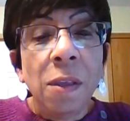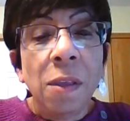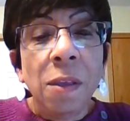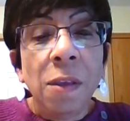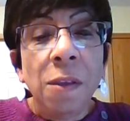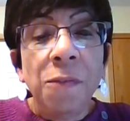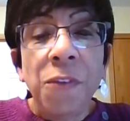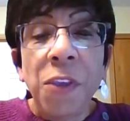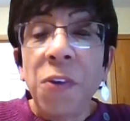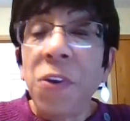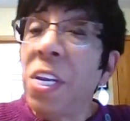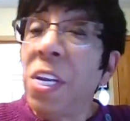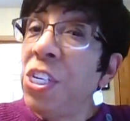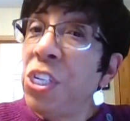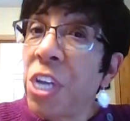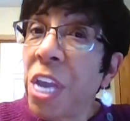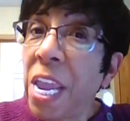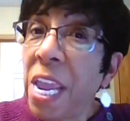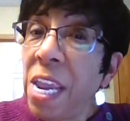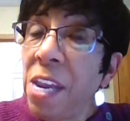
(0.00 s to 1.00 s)
Fearing
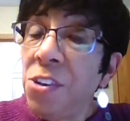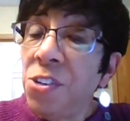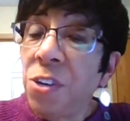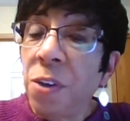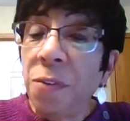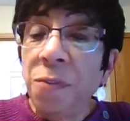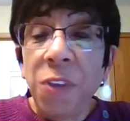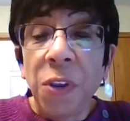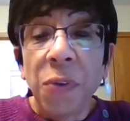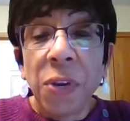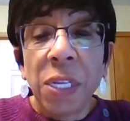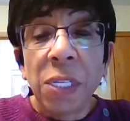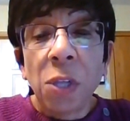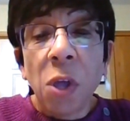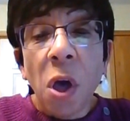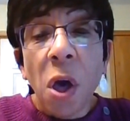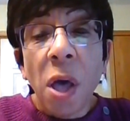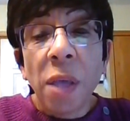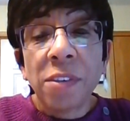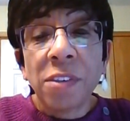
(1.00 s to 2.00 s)
change, fearing
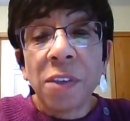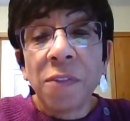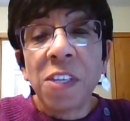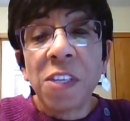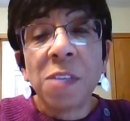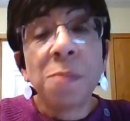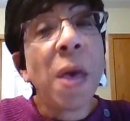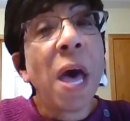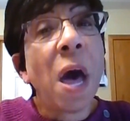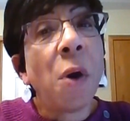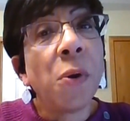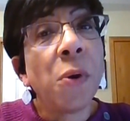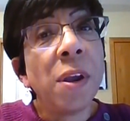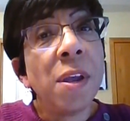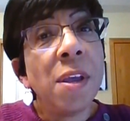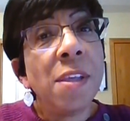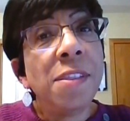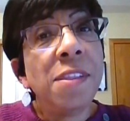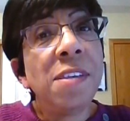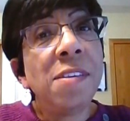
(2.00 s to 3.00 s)
loss of its power,
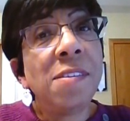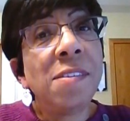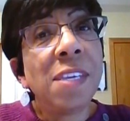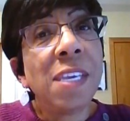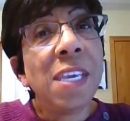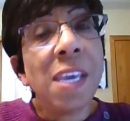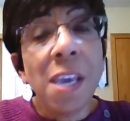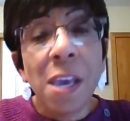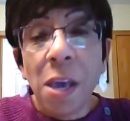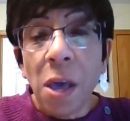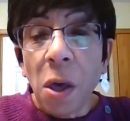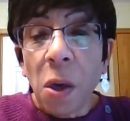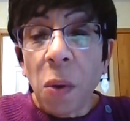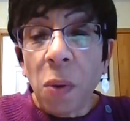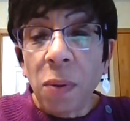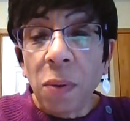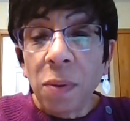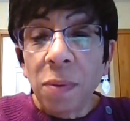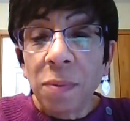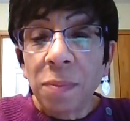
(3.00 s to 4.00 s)
this ego,